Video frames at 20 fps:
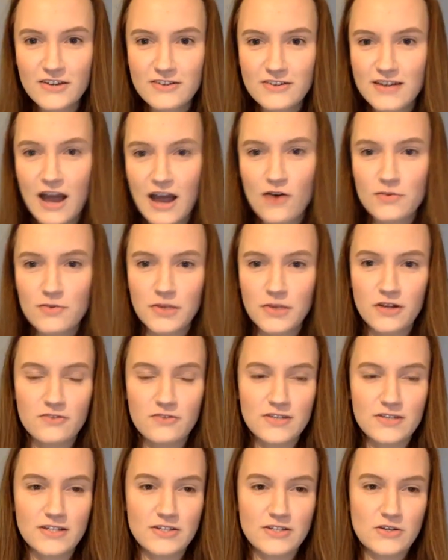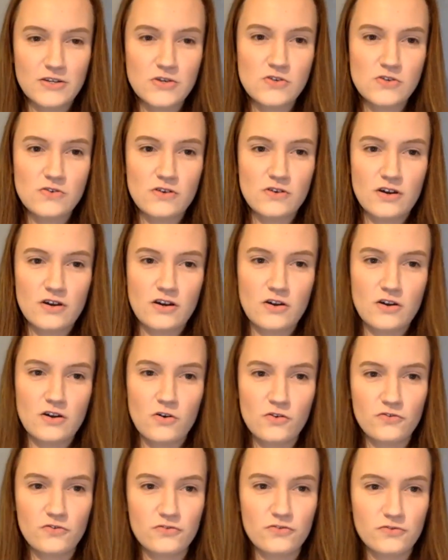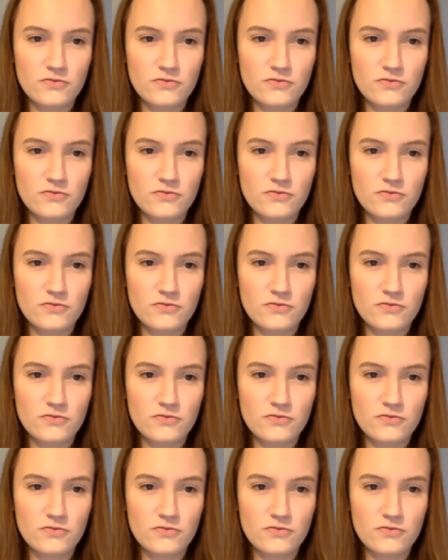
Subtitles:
now I'm going to read 2 of